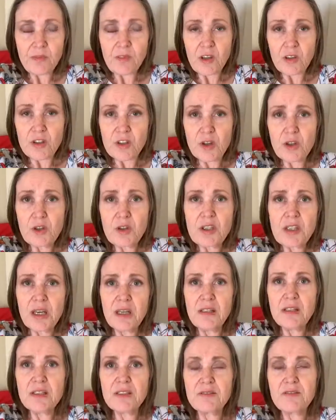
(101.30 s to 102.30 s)
So you
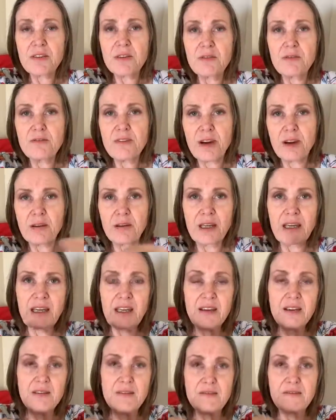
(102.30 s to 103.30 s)
tend to feel
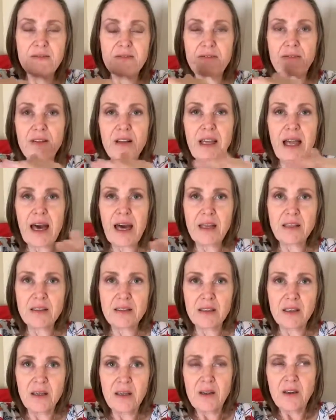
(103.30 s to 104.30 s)
very
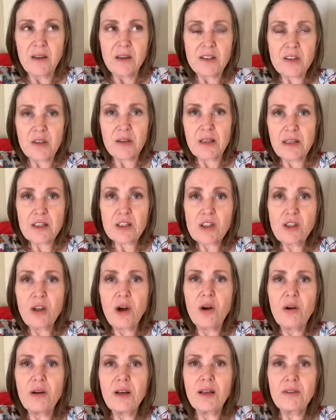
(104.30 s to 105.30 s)
flat. So there's
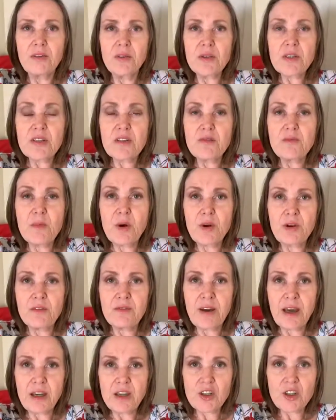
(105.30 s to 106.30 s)
low levels of
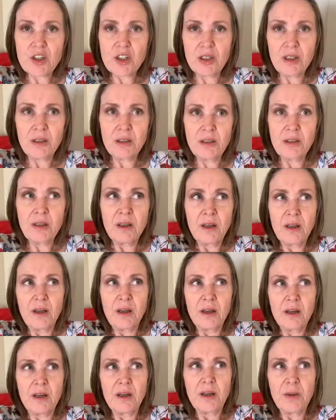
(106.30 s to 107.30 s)
motivation.
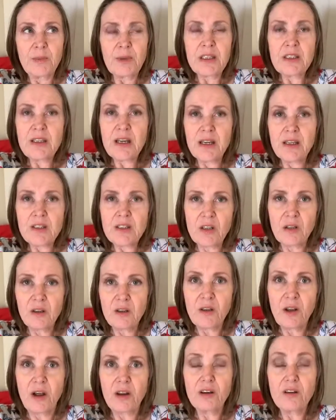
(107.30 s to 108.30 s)
It takes a
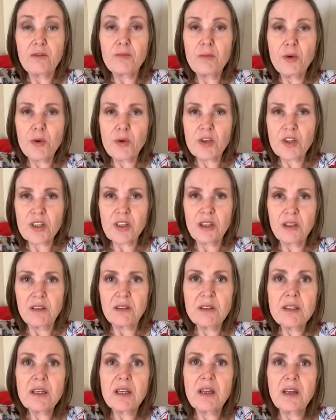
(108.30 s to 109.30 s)
lot of
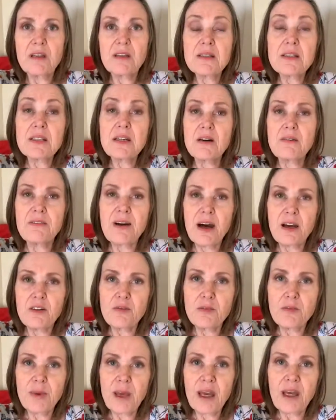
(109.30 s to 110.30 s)
pushing to get yourself out
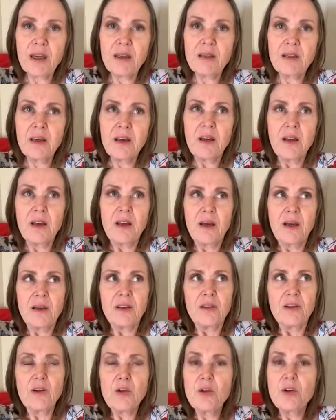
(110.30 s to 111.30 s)
of bed.
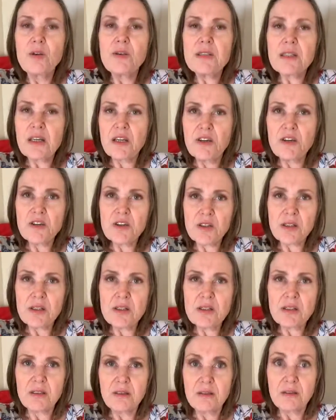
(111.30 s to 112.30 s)
You lose
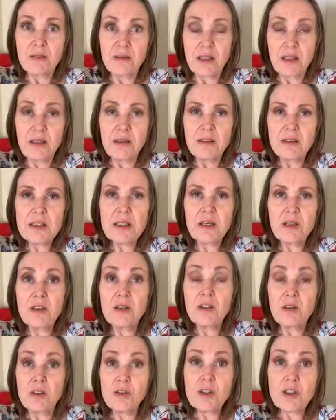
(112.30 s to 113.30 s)
interest in the things that
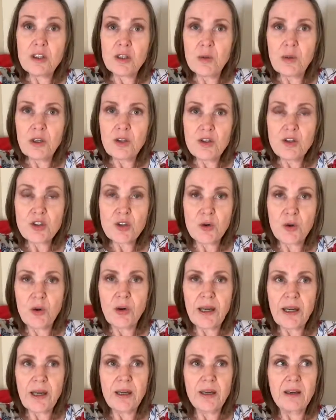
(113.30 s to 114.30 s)
you used to
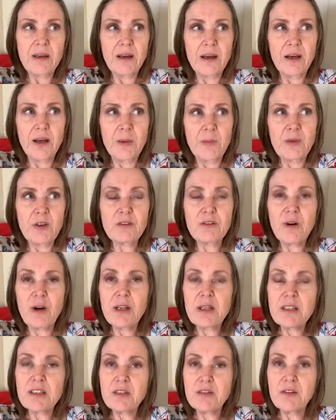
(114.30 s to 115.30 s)
enjoy. You find
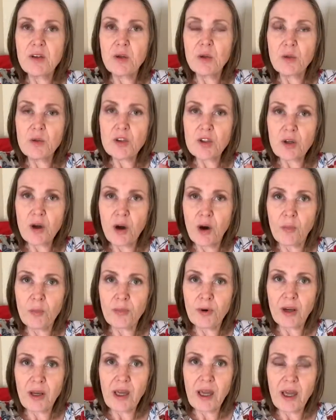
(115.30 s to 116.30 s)
it difficult to
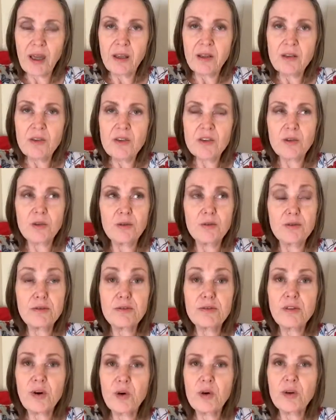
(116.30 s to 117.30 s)
comprehend or
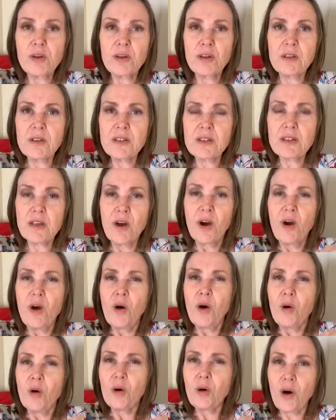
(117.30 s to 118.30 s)
focus
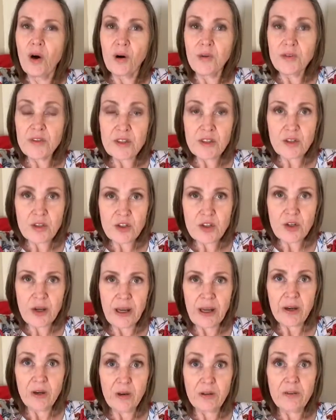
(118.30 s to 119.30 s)
or
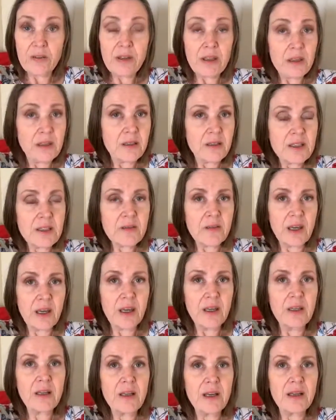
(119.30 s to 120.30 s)
concentrate on things for
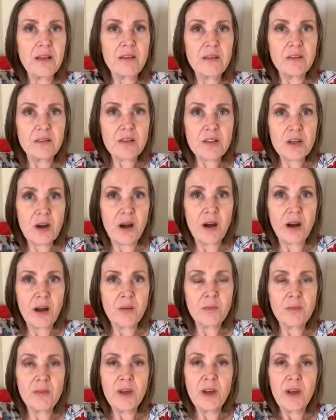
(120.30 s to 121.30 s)
any length of
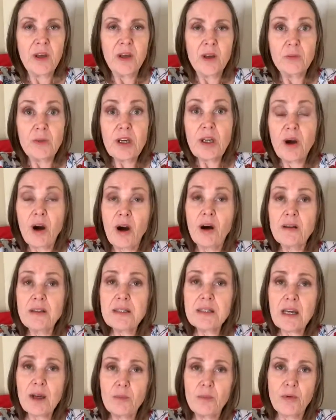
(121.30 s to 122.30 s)
time,
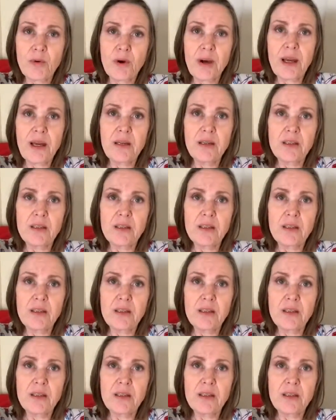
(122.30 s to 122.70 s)
because our brain